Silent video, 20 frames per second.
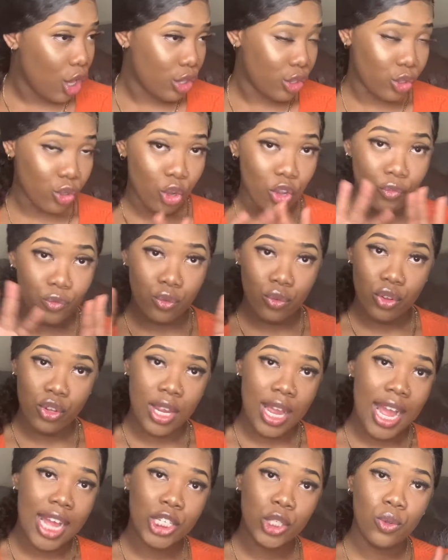So, you
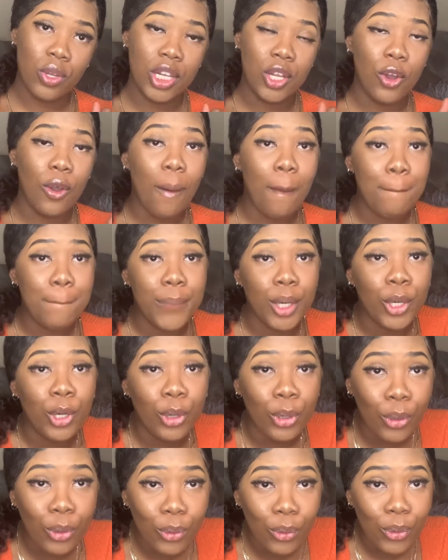got you a little
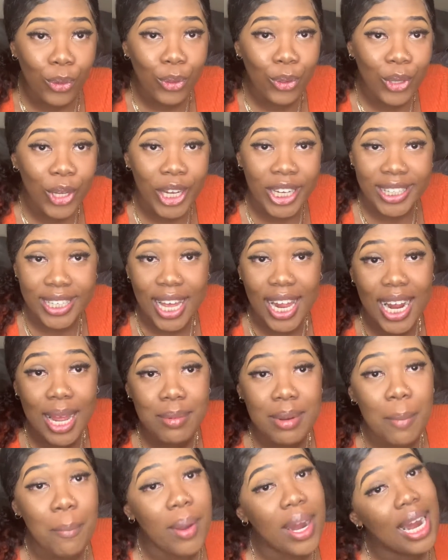boo. You tell
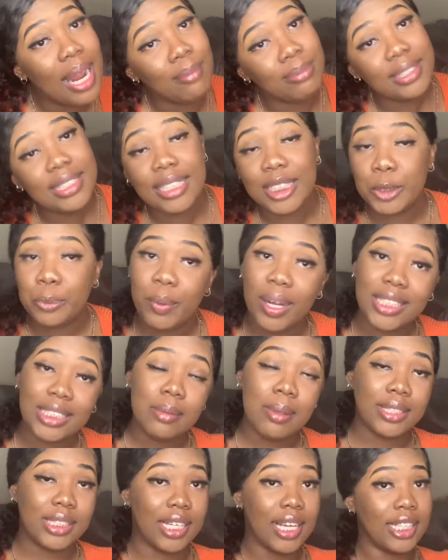him to pull up spring
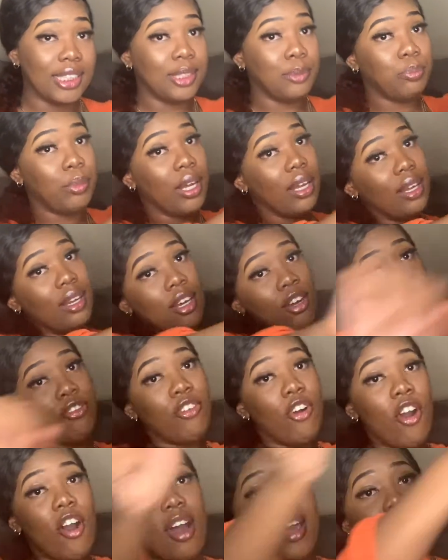semester because
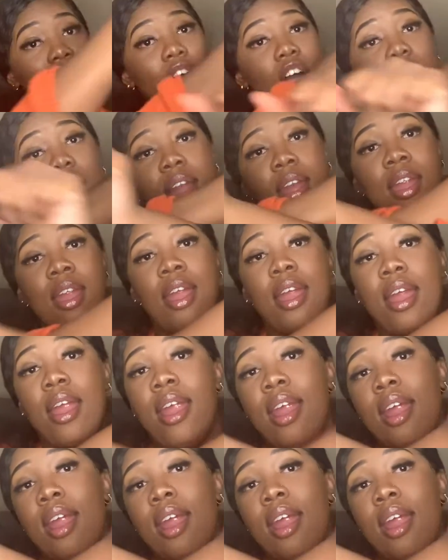four, they're gonna ah,